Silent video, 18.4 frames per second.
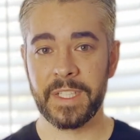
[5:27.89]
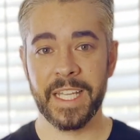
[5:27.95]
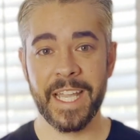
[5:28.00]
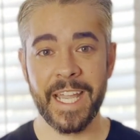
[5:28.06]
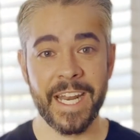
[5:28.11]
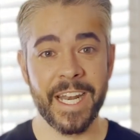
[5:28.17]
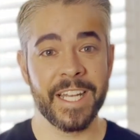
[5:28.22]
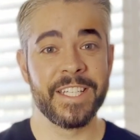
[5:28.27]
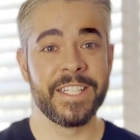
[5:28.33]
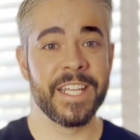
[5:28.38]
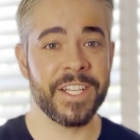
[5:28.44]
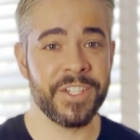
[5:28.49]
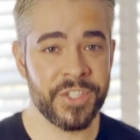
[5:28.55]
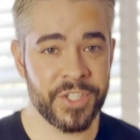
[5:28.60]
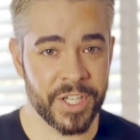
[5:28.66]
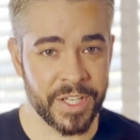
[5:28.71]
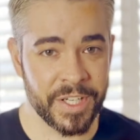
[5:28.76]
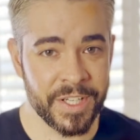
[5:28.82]
In
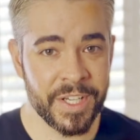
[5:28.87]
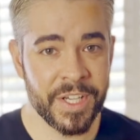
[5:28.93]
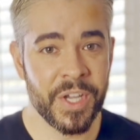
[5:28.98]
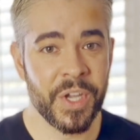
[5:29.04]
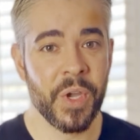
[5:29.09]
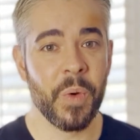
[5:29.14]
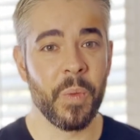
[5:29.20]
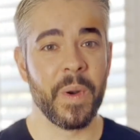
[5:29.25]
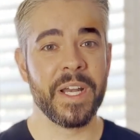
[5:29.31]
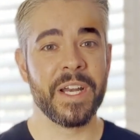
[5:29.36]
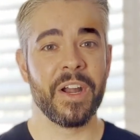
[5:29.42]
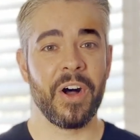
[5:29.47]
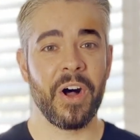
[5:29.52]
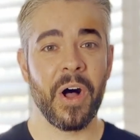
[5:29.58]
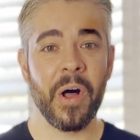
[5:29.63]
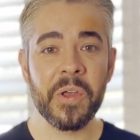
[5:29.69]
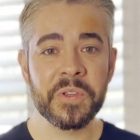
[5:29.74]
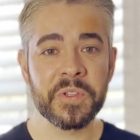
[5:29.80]
addition, we need to
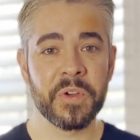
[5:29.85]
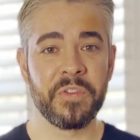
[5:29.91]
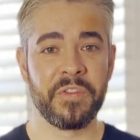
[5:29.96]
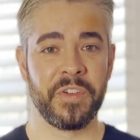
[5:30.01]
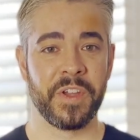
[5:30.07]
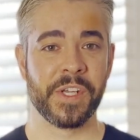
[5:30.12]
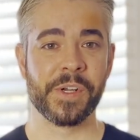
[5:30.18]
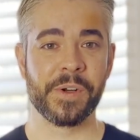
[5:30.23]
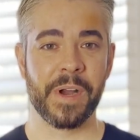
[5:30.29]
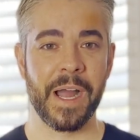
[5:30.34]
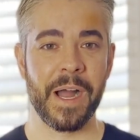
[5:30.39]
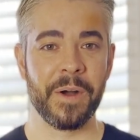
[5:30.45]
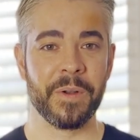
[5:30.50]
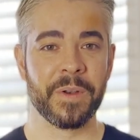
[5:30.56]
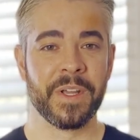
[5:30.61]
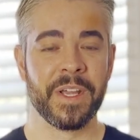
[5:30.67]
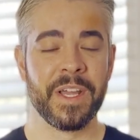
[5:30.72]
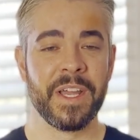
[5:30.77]
also figure
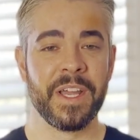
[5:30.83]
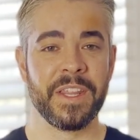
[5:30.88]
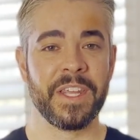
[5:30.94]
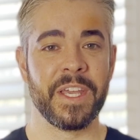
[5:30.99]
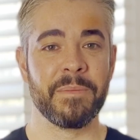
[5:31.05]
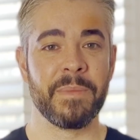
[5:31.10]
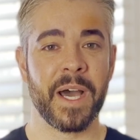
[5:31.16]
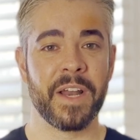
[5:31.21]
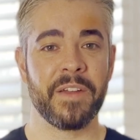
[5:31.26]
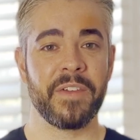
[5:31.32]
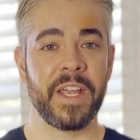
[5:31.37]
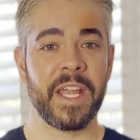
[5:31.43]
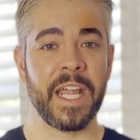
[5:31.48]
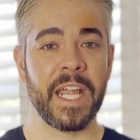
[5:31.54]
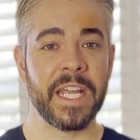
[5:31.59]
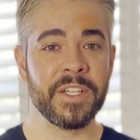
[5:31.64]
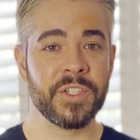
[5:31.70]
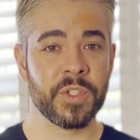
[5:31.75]
out the amount of
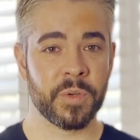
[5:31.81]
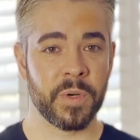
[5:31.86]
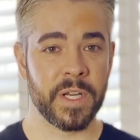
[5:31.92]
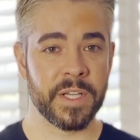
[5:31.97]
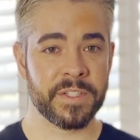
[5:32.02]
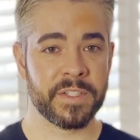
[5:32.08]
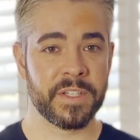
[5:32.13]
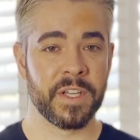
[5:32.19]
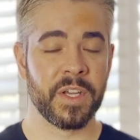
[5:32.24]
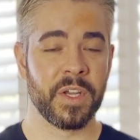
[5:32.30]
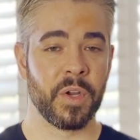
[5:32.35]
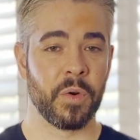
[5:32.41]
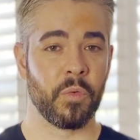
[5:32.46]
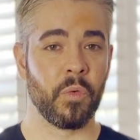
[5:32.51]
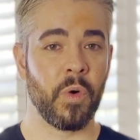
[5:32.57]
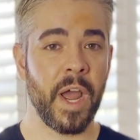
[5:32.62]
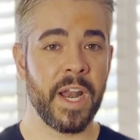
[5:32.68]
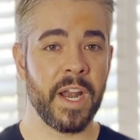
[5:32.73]
interest
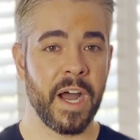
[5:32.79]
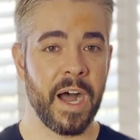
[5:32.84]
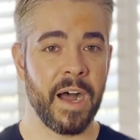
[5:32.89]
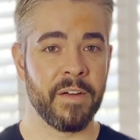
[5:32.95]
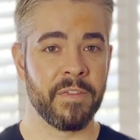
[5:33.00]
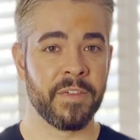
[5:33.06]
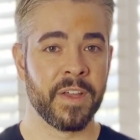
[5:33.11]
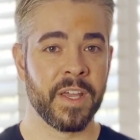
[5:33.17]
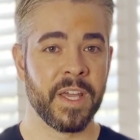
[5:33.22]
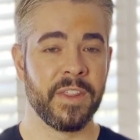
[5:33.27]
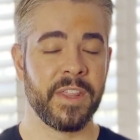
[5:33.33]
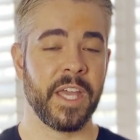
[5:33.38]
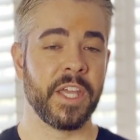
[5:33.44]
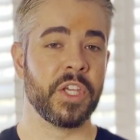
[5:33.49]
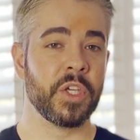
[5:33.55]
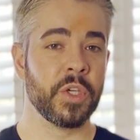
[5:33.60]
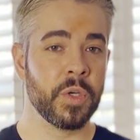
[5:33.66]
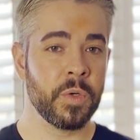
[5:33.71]
write-off
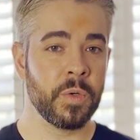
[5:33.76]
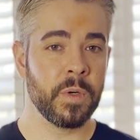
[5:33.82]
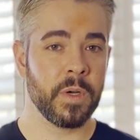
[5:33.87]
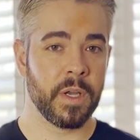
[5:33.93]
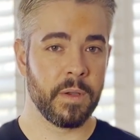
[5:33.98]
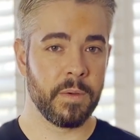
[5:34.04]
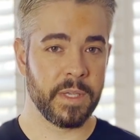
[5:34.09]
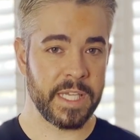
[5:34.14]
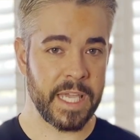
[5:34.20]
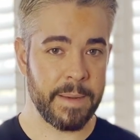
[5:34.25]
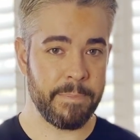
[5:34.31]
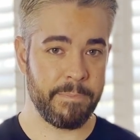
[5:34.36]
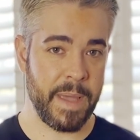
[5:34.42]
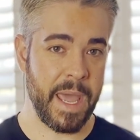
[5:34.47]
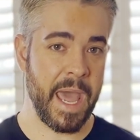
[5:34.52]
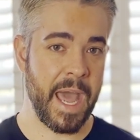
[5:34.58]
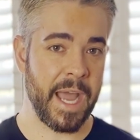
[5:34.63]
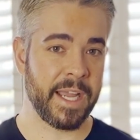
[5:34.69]
that you get
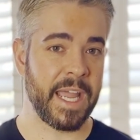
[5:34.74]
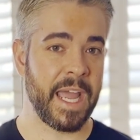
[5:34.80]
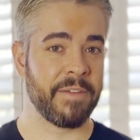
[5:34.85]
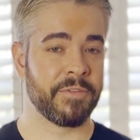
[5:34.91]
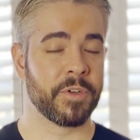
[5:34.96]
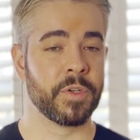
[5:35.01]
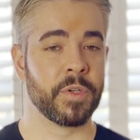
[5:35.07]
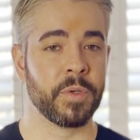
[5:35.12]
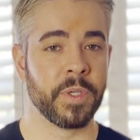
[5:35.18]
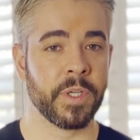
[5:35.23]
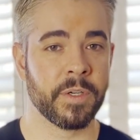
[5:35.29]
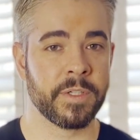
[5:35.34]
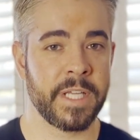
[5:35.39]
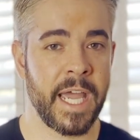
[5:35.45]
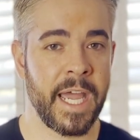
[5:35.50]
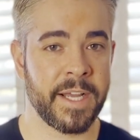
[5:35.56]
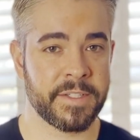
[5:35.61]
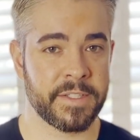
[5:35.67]
back after doing your
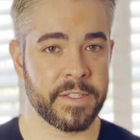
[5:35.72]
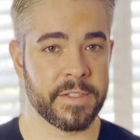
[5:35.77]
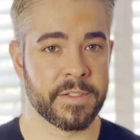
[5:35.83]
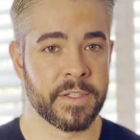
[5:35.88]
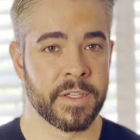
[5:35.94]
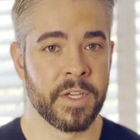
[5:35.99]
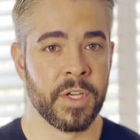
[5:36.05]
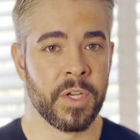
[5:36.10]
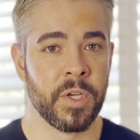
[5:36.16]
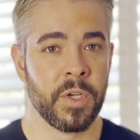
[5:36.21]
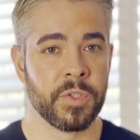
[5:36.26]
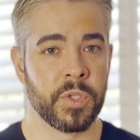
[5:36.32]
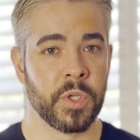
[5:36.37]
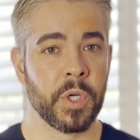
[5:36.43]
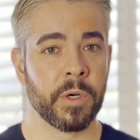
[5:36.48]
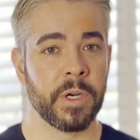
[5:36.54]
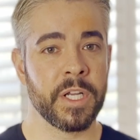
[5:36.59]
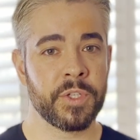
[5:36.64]
taxes. So
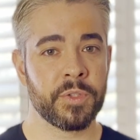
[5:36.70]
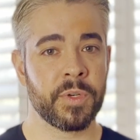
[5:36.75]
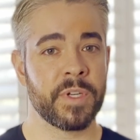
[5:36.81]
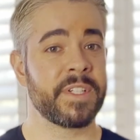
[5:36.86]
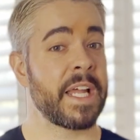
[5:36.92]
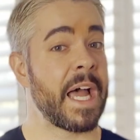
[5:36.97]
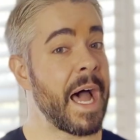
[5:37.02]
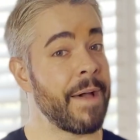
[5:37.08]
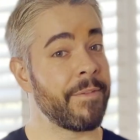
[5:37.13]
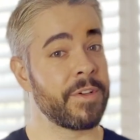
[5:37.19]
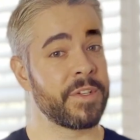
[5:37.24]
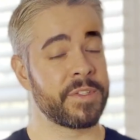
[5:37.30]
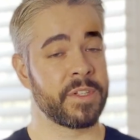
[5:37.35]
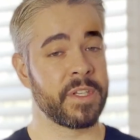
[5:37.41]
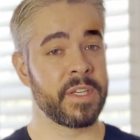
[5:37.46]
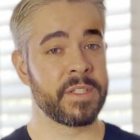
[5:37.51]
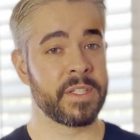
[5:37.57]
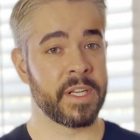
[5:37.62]
your interest
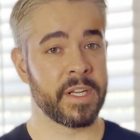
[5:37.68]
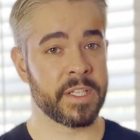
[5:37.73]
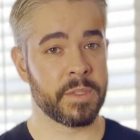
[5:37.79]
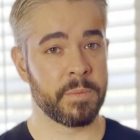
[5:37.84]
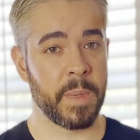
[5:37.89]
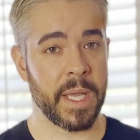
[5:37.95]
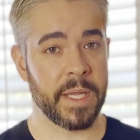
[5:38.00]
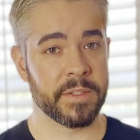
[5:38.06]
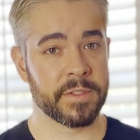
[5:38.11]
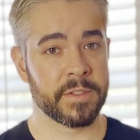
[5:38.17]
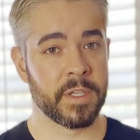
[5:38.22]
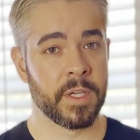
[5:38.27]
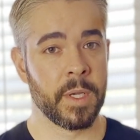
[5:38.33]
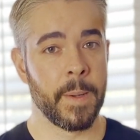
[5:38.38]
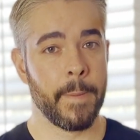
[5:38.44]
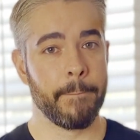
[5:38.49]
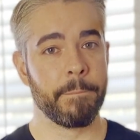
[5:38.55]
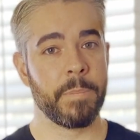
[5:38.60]
obviously is an expense,
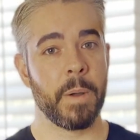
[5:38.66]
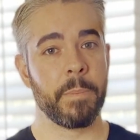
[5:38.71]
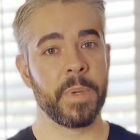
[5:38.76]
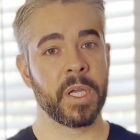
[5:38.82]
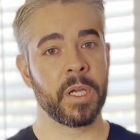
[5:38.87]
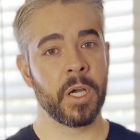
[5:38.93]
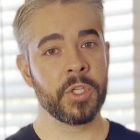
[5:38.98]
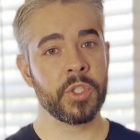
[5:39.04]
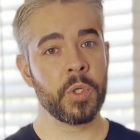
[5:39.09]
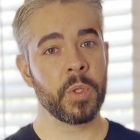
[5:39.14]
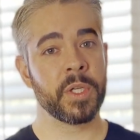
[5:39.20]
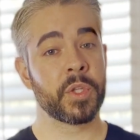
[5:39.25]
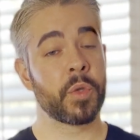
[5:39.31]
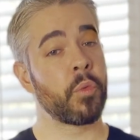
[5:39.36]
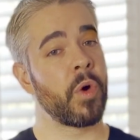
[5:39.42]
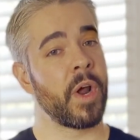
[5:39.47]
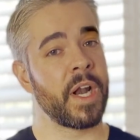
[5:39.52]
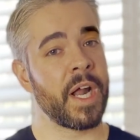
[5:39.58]
but because you get
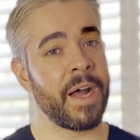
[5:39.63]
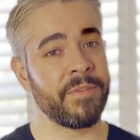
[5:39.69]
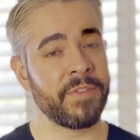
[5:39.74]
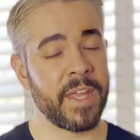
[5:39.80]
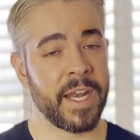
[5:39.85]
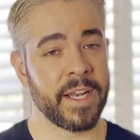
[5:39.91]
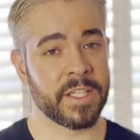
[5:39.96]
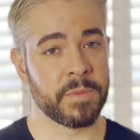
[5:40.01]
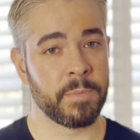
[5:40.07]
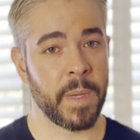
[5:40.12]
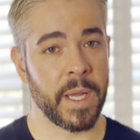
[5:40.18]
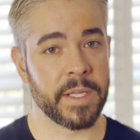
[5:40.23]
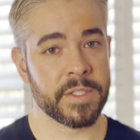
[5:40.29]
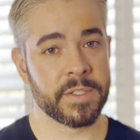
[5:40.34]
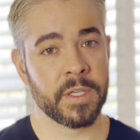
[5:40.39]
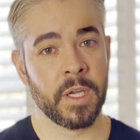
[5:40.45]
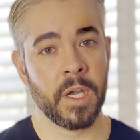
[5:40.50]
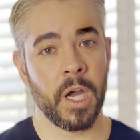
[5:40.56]
to write off that
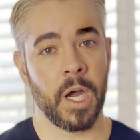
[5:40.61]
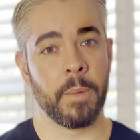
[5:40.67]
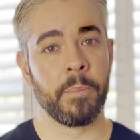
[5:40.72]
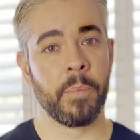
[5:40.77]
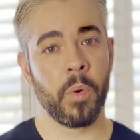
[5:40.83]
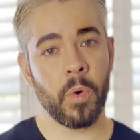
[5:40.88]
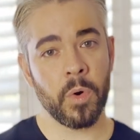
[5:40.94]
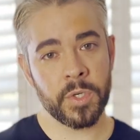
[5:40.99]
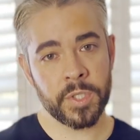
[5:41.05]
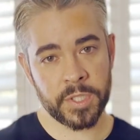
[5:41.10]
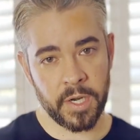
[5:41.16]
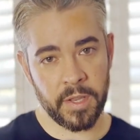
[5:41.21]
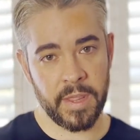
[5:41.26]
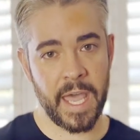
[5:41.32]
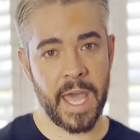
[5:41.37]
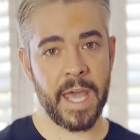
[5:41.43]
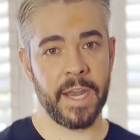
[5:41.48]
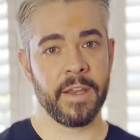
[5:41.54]
expense, a portion of
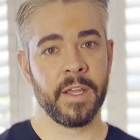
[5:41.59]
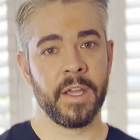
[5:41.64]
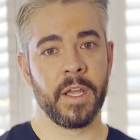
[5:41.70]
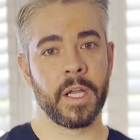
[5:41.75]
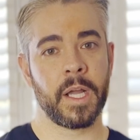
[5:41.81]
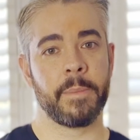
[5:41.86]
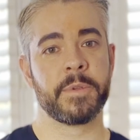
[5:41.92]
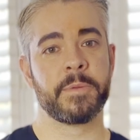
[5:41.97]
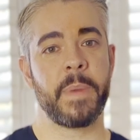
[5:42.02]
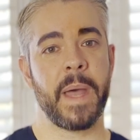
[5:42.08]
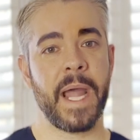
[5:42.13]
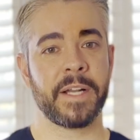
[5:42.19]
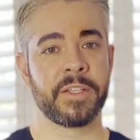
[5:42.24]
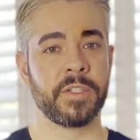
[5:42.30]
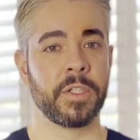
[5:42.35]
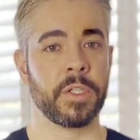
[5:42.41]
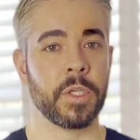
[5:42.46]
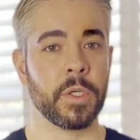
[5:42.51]
that comes
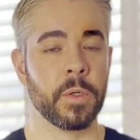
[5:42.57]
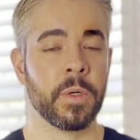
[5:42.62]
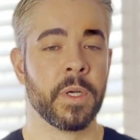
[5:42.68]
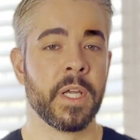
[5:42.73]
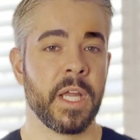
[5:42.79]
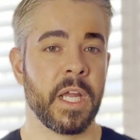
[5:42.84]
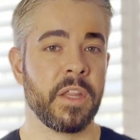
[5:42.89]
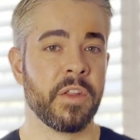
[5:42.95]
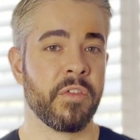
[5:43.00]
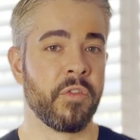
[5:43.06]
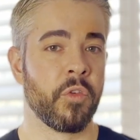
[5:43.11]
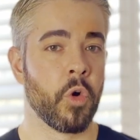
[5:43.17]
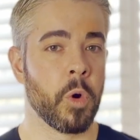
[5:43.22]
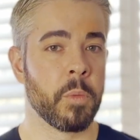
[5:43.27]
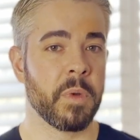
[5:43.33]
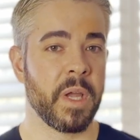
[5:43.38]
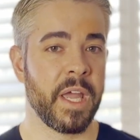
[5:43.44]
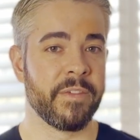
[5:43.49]
back to you in the
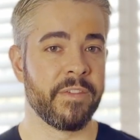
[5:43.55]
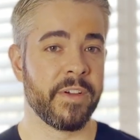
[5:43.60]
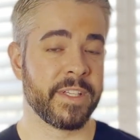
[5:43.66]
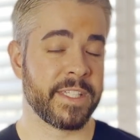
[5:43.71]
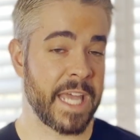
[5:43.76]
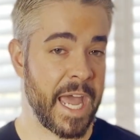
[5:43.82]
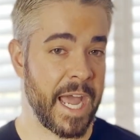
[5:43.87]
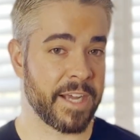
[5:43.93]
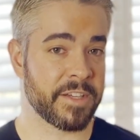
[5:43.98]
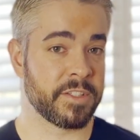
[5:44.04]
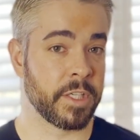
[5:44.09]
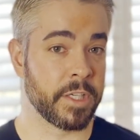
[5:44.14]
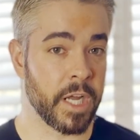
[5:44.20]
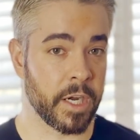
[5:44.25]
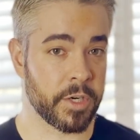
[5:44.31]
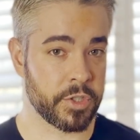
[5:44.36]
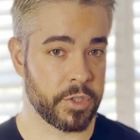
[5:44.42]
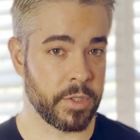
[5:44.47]
form of a tax
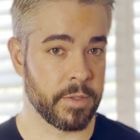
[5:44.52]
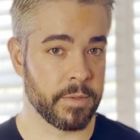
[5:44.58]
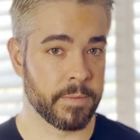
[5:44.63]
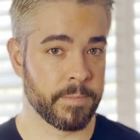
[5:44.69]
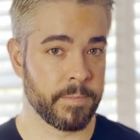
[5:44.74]
deduction.